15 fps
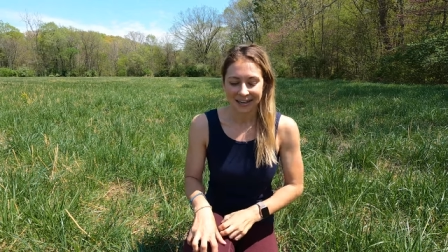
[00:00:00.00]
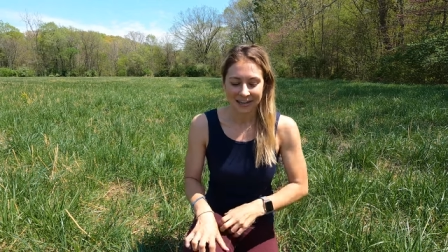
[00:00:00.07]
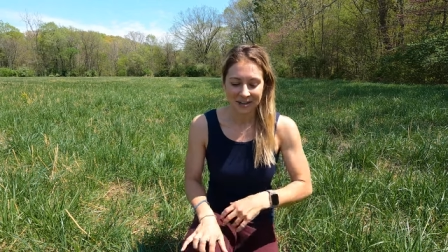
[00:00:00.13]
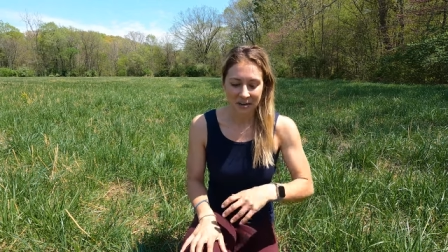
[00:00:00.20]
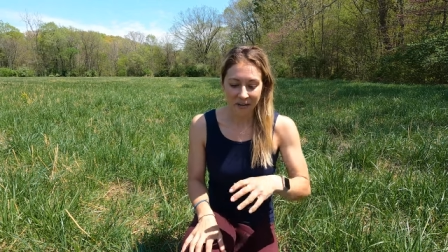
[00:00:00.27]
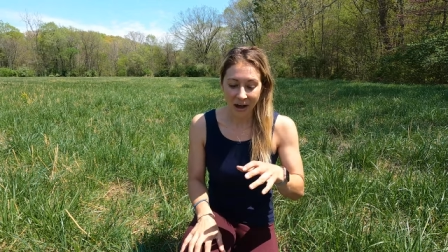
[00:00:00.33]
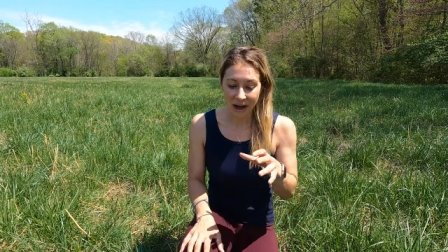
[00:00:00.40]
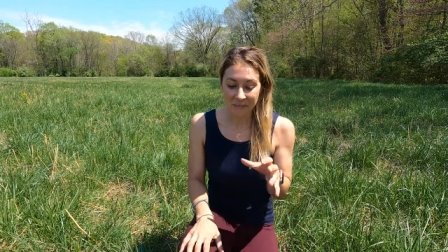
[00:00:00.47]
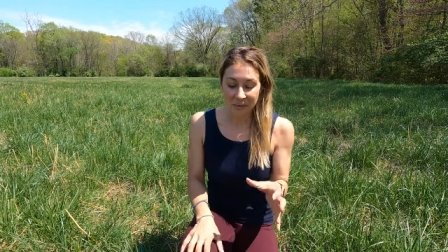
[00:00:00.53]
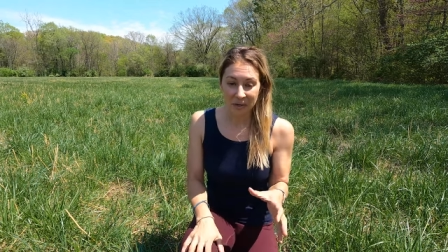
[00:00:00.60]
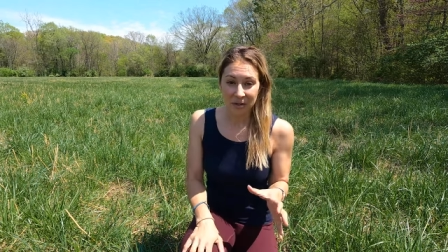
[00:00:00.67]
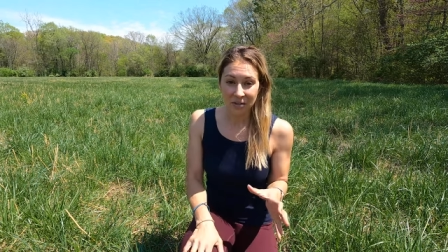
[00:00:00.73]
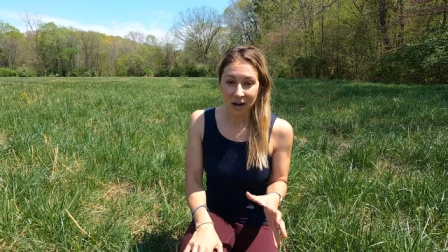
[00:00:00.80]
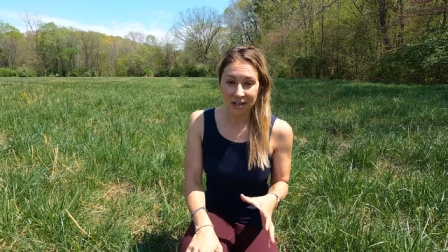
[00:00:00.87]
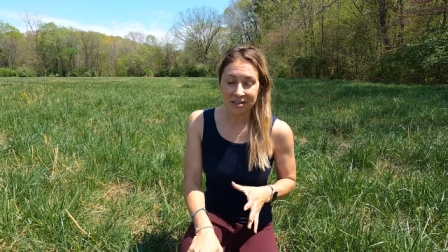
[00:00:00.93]
You know, I'm
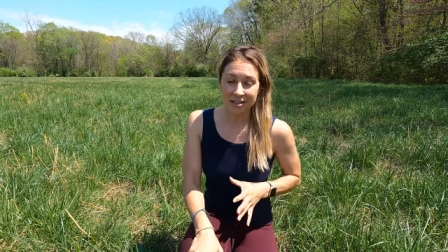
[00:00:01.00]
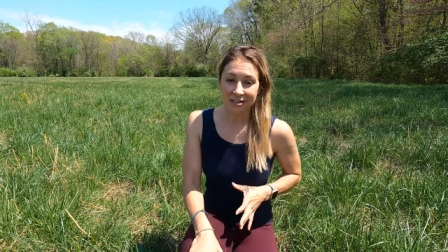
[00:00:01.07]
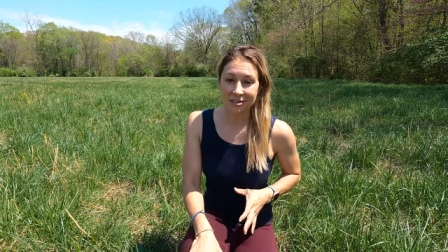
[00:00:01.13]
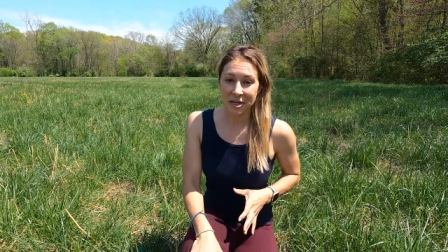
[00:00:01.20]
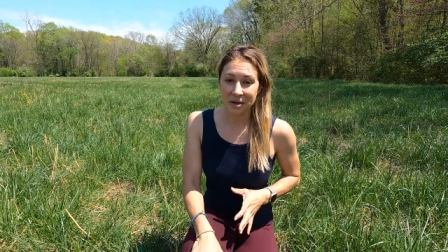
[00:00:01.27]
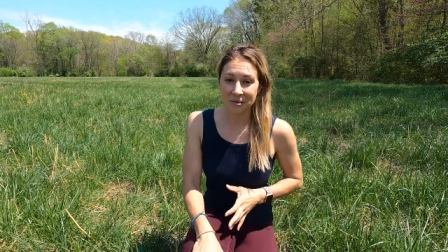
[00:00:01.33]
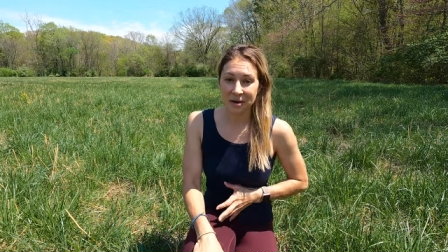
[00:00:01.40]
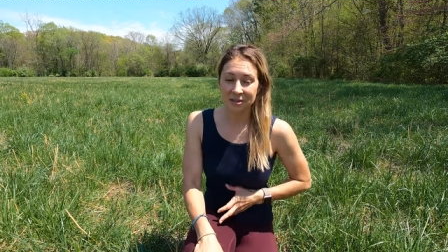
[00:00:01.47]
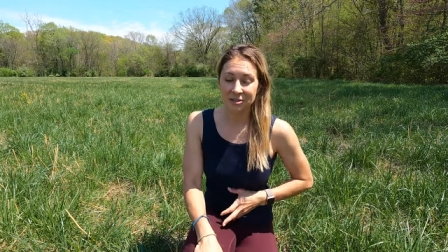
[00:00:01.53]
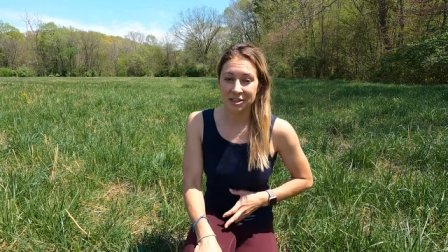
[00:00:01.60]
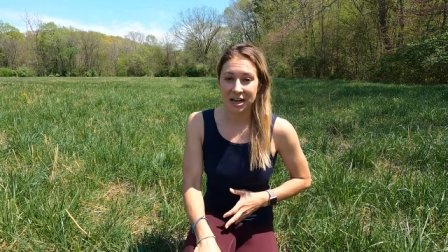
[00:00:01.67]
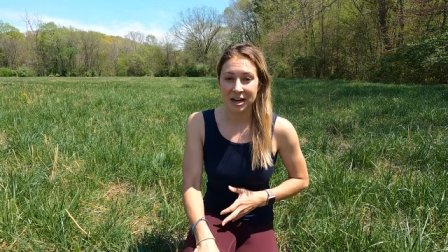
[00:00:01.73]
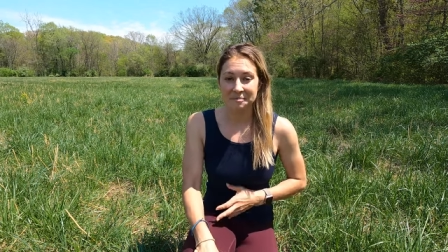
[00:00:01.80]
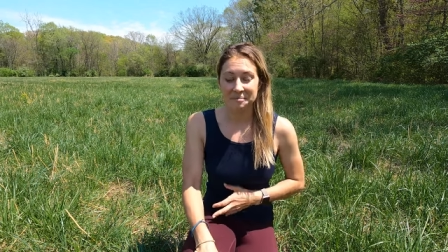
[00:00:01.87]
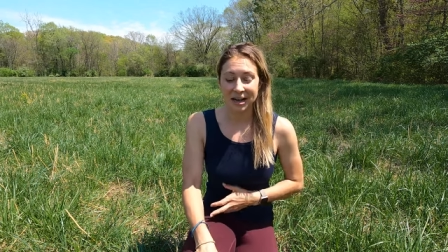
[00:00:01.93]
on a cross country road
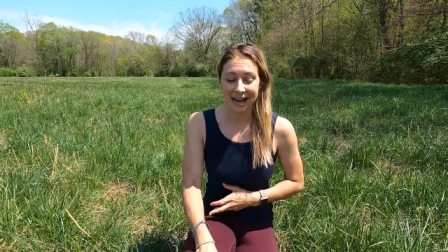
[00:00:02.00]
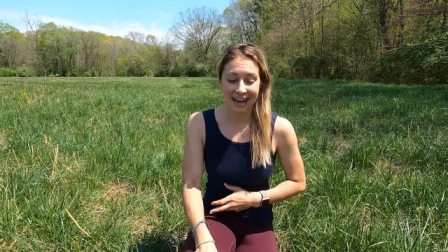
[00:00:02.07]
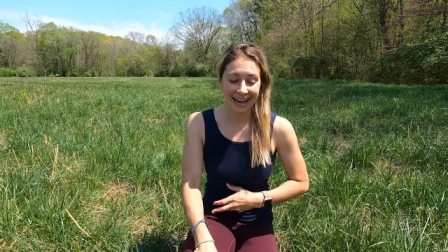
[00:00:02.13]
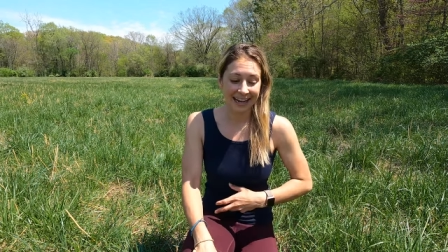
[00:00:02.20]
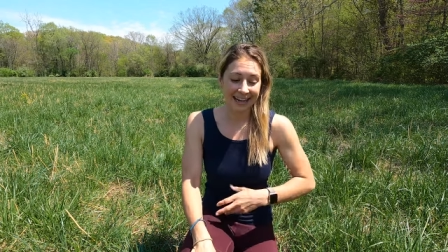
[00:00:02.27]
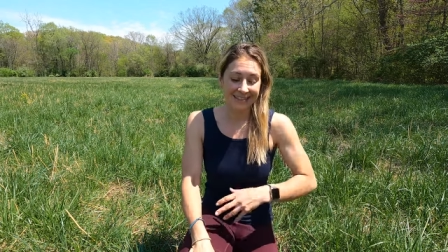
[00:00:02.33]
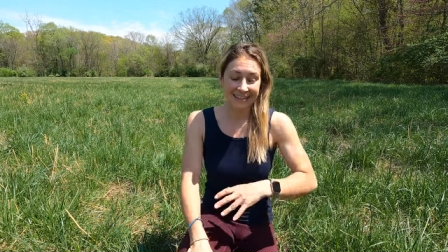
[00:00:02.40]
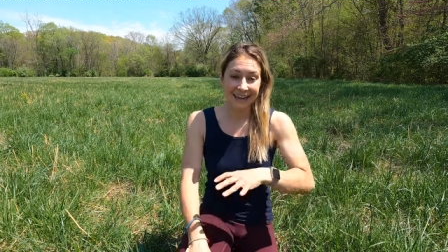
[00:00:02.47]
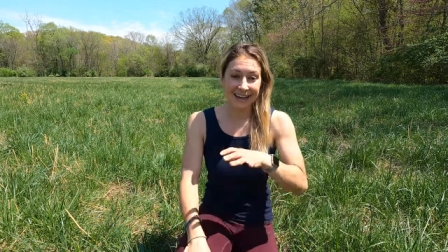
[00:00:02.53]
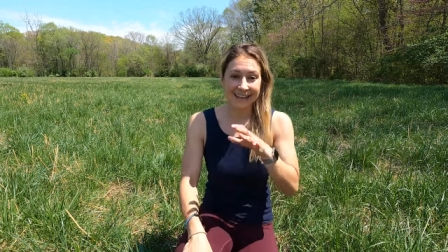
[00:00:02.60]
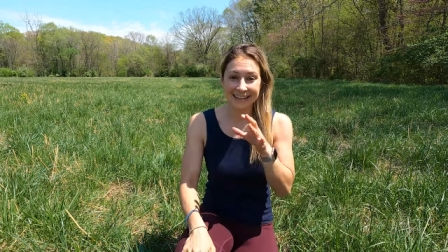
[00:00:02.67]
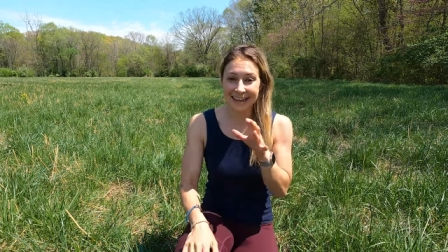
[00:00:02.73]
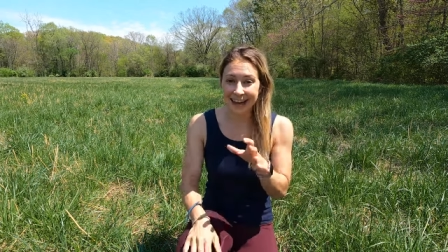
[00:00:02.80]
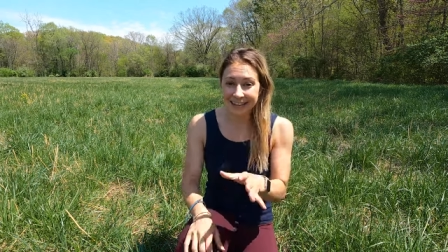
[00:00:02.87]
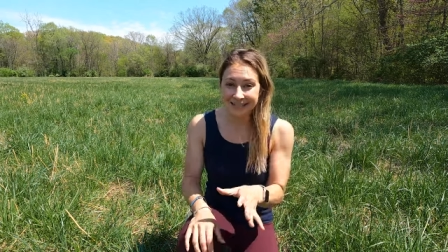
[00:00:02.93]
trip and I've got
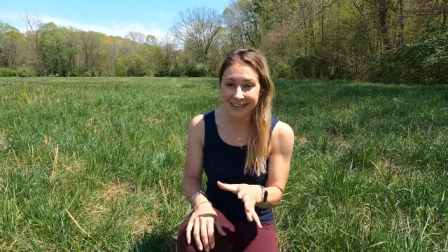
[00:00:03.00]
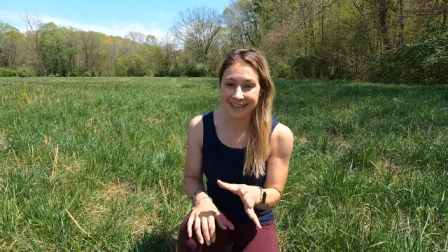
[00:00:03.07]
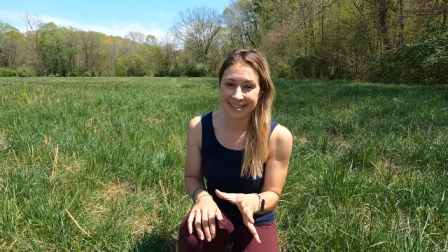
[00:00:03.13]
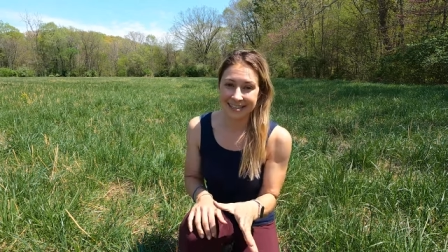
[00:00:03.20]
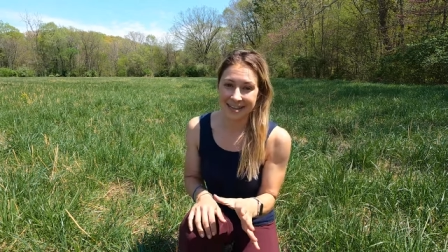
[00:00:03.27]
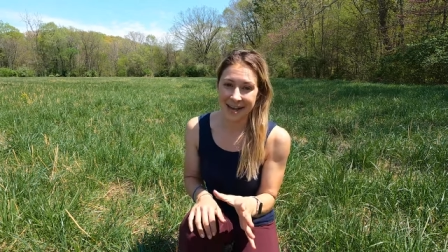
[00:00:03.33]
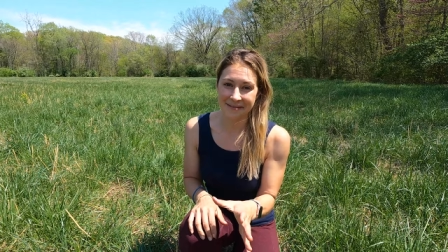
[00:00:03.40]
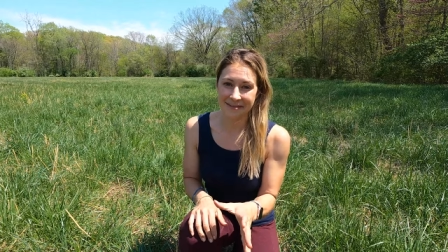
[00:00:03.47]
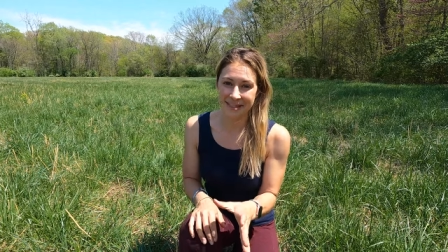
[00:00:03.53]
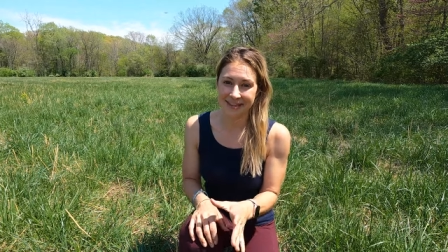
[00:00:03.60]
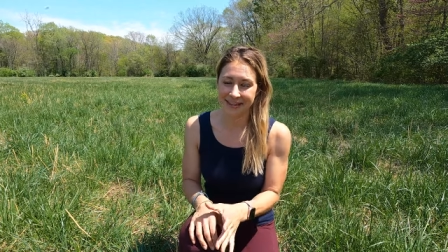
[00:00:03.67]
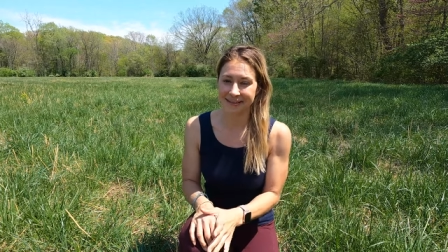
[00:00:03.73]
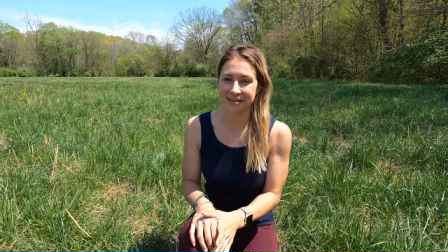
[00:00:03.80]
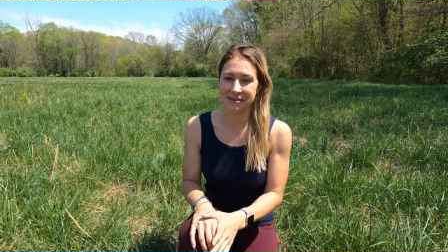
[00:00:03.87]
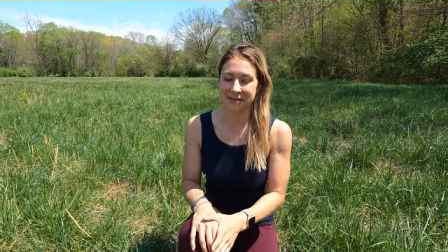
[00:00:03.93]
a lot more stops
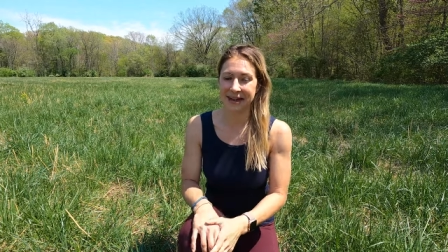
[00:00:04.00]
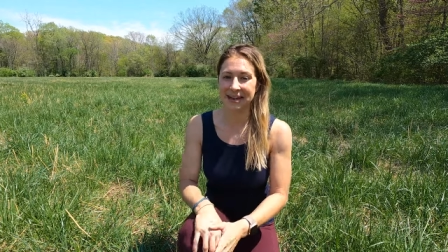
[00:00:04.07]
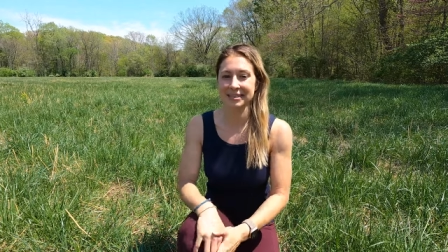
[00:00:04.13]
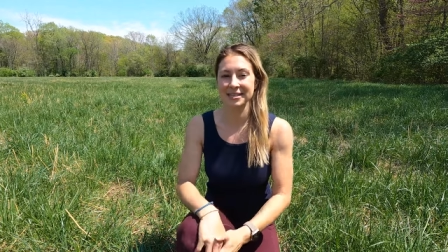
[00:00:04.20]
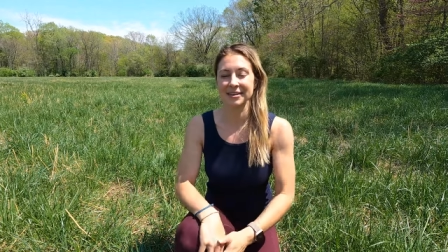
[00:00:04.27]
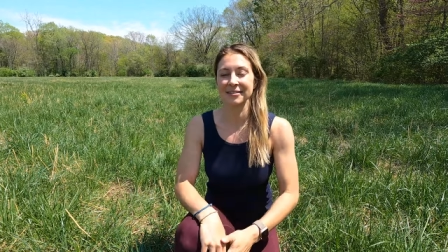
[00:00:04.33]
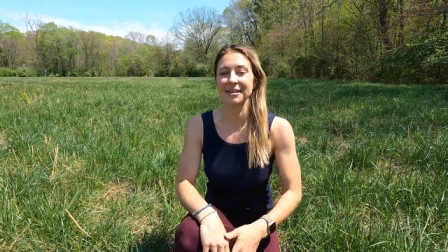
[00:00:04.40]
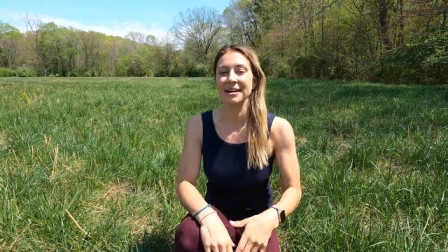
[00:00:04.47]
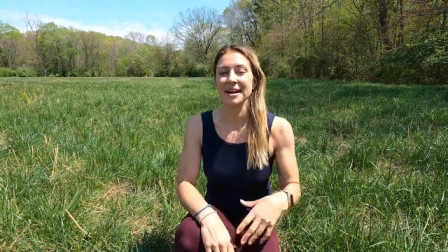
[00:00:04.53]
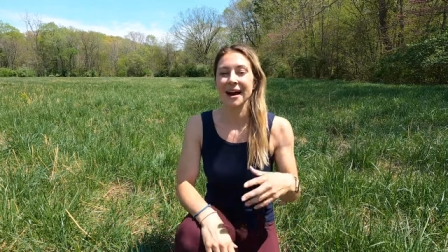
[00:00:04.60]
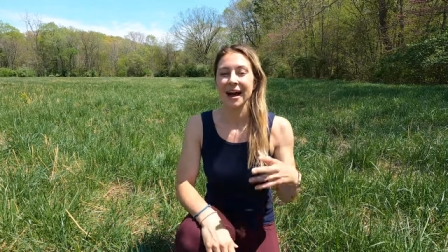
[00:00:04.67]
along the way. So